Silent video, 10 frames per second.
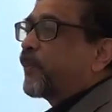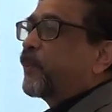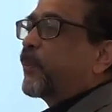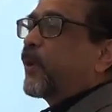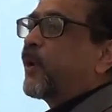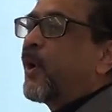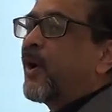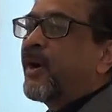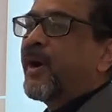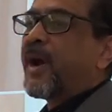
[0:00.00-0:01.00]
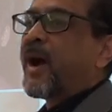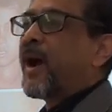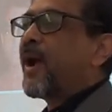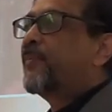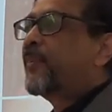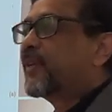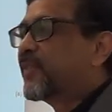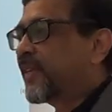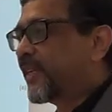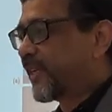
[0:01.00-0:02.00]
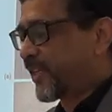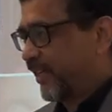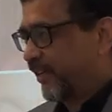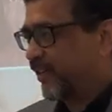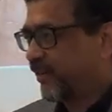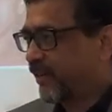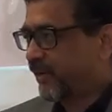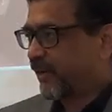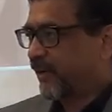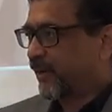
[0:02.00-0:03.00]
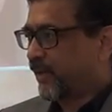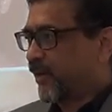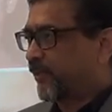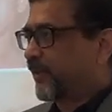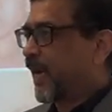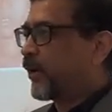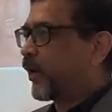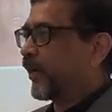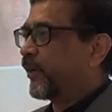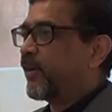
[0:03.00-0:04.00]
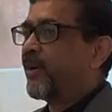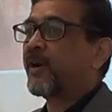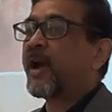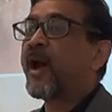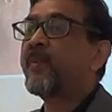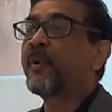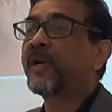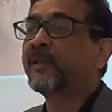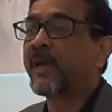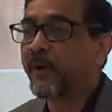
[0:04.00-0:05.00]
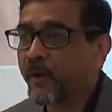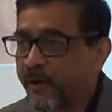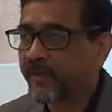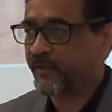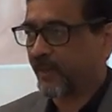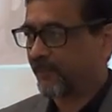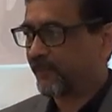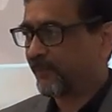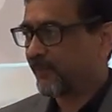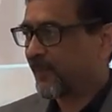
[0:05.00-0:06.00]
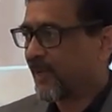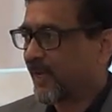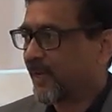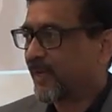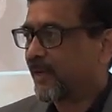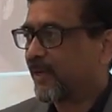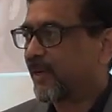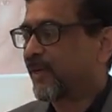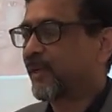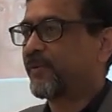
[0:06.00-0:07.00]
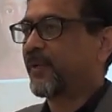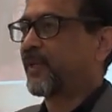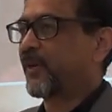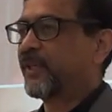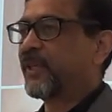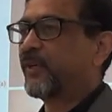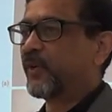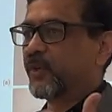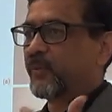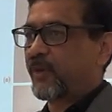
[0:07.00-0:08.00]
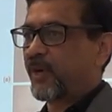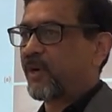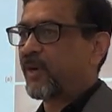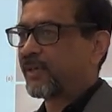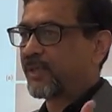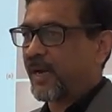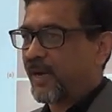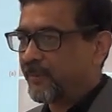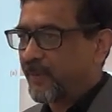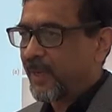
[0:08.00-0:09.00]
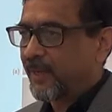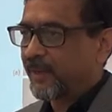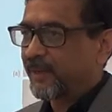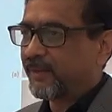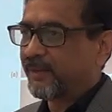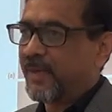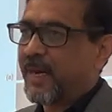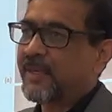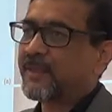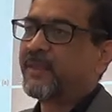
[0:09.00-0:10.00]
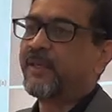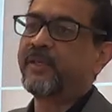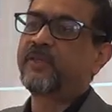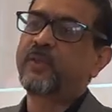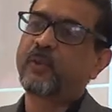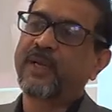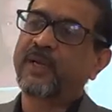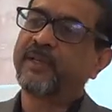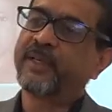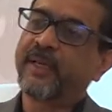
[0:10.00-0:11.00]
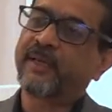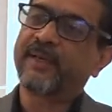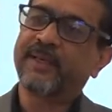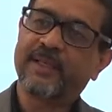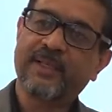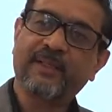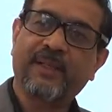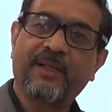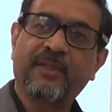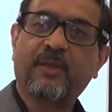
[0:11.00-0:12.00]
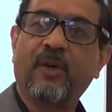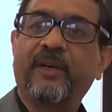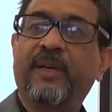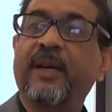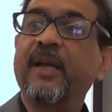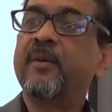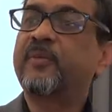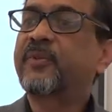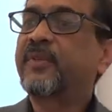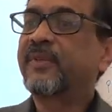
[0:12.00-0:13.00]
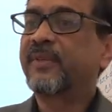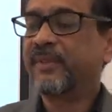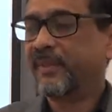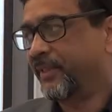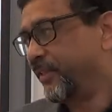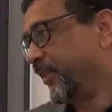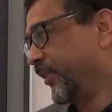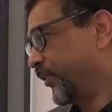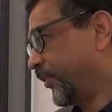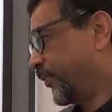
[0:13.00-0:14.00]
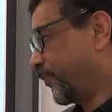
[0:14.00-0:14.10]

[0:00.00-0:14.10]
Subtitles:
Prolonged hypersecretion of thyroid or hyperthyroidism, if it continues for a long time, that leads to a clinical condition that is called Graves' disease.